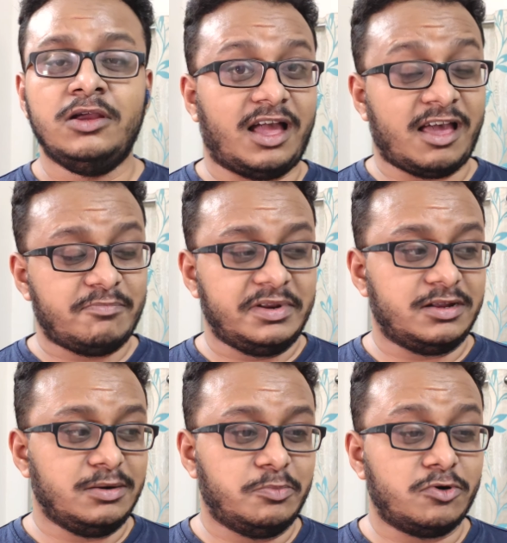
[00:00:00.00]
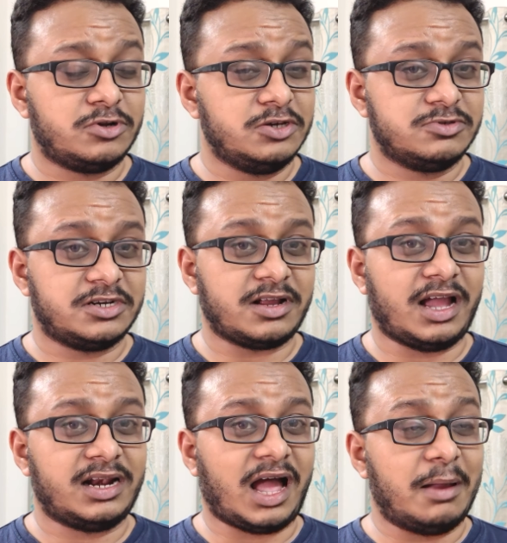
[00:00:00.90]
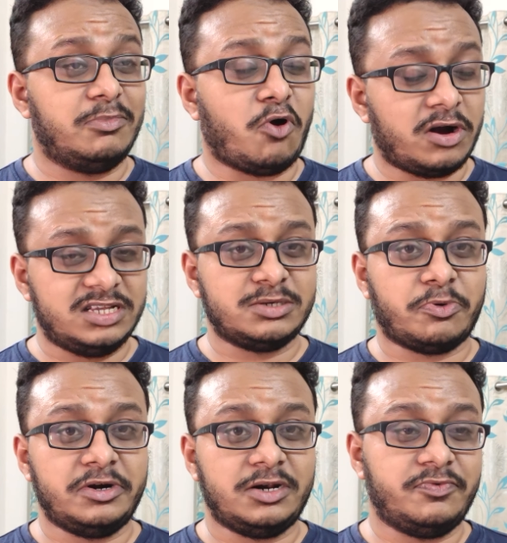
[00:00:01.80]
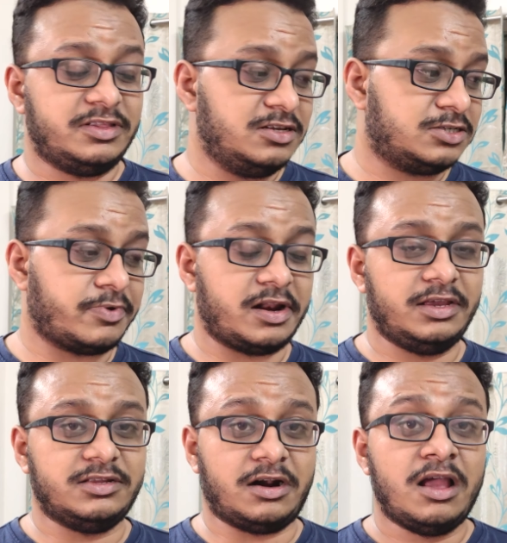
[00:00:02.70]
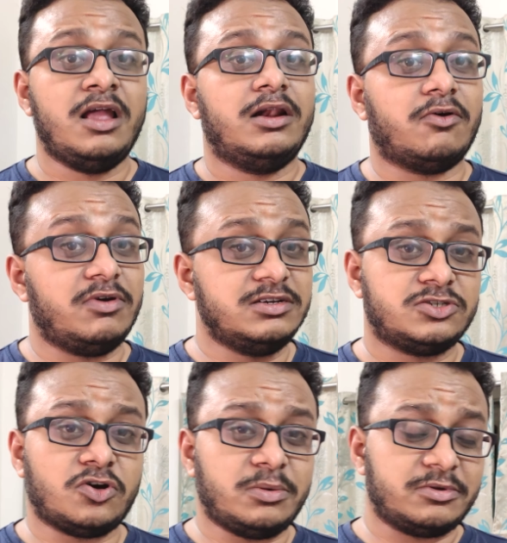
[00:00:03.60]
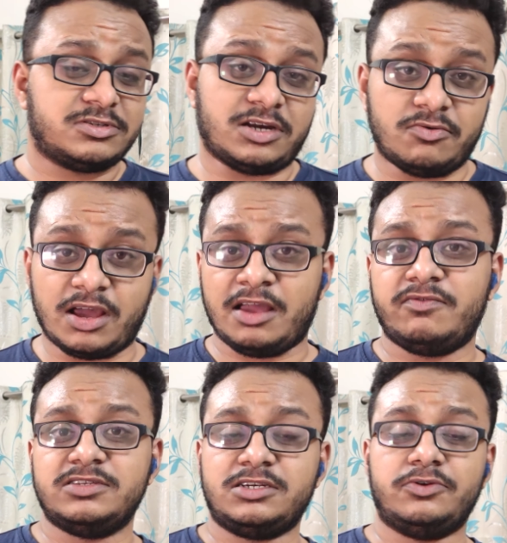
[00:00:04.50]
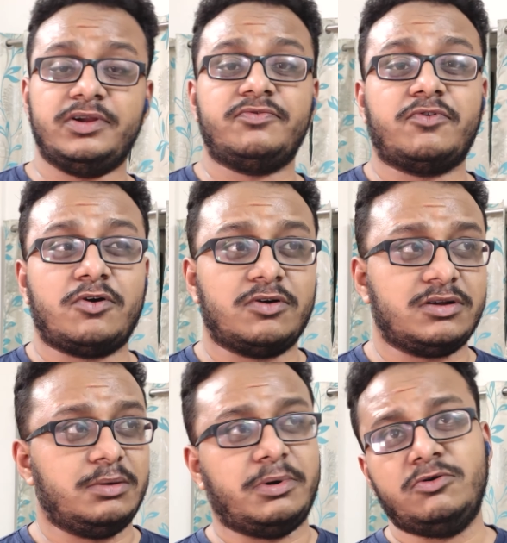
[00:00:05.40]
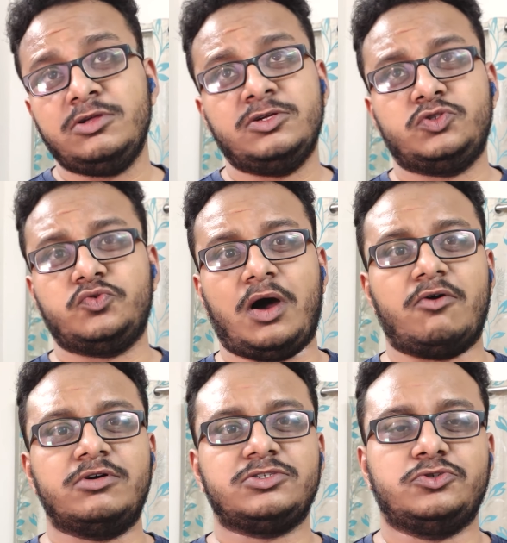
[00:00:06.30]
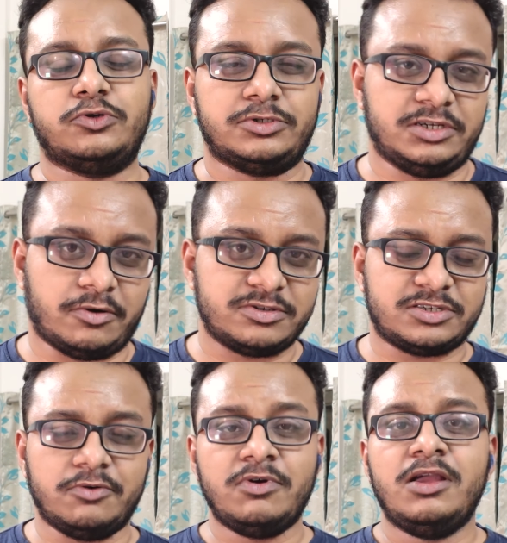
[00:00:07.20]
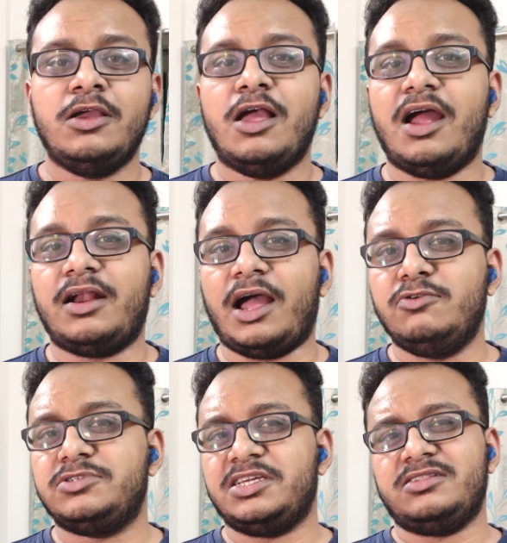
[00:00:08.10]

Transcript: I have been a boAt user and I'm not disappointed with this one either. Now let's talk about the sound. I have listened to it for about 2 to 3 hours now, and I would say